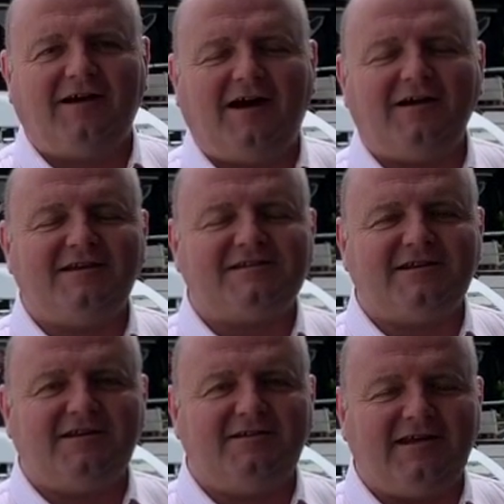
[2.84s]
Hi, it's
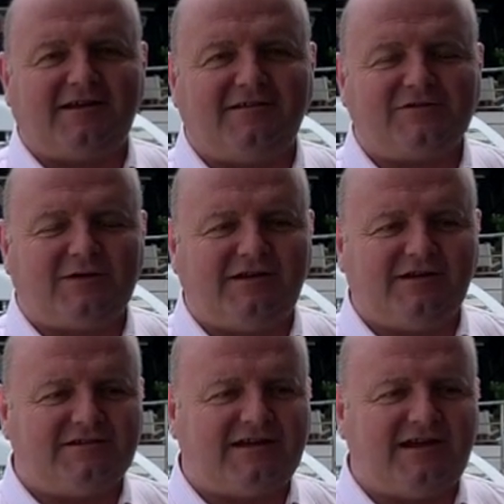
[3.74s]
Nick at the
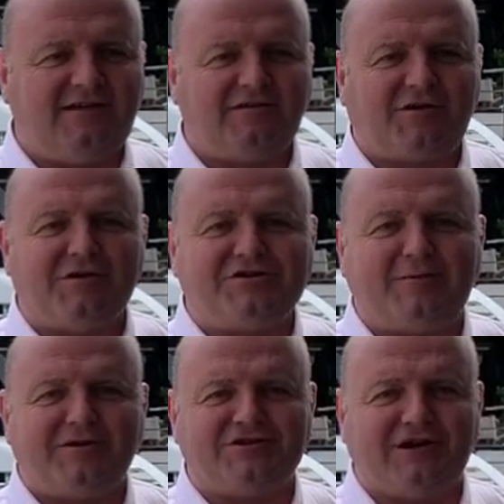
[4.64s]
2019 Croatia
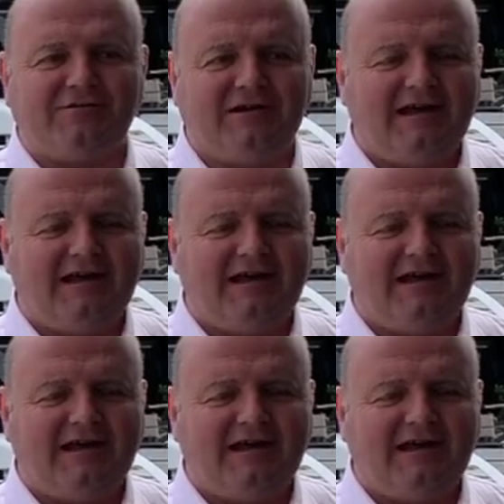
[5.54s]
Boat Show,